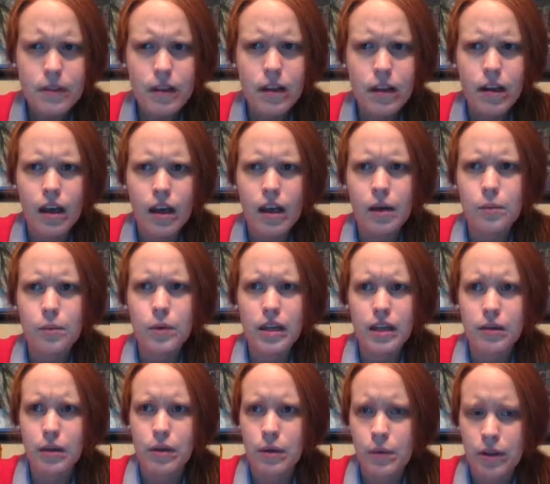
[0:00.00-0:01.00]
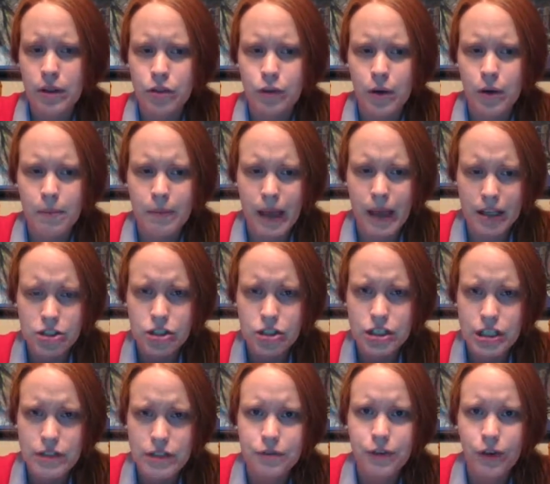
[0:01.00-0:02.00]
It went through a major
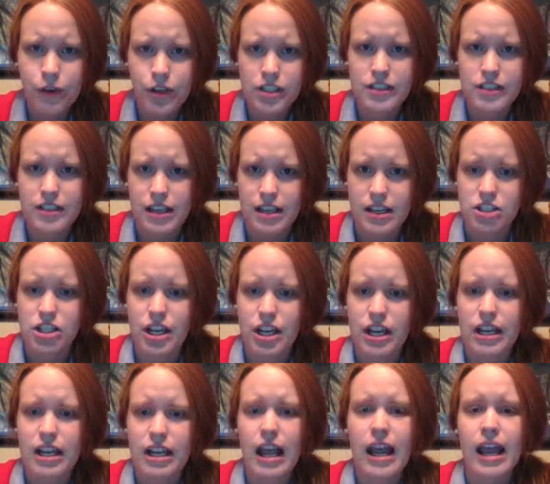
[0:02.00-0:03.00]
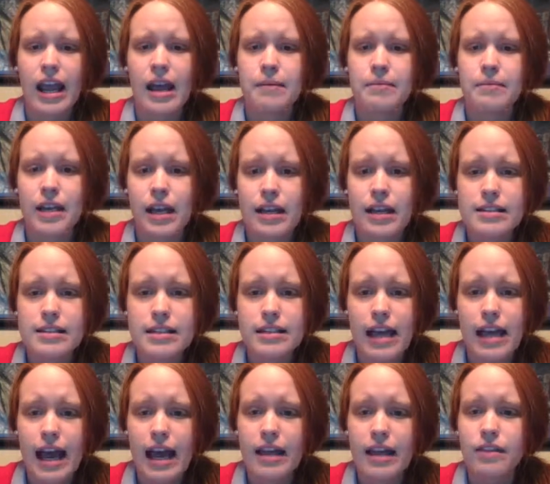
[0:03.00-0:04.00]
deforestation, and because of
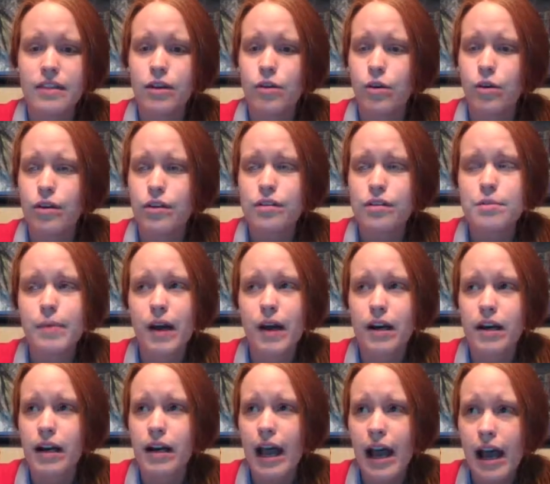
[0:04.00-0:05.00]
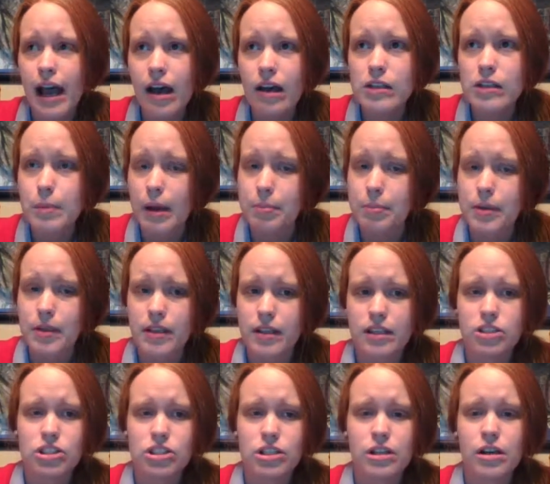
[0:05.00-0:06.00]
that, the northern spotted owl's
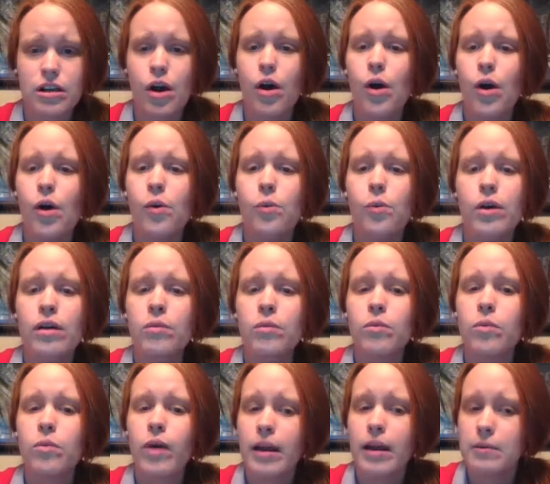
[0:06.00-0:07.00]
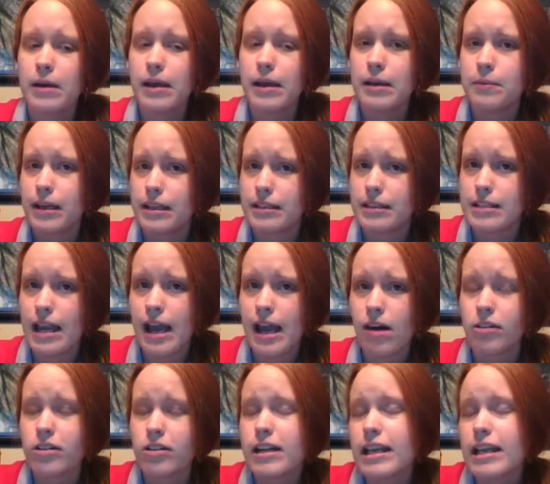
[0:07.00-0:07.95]
population went way, way, way down.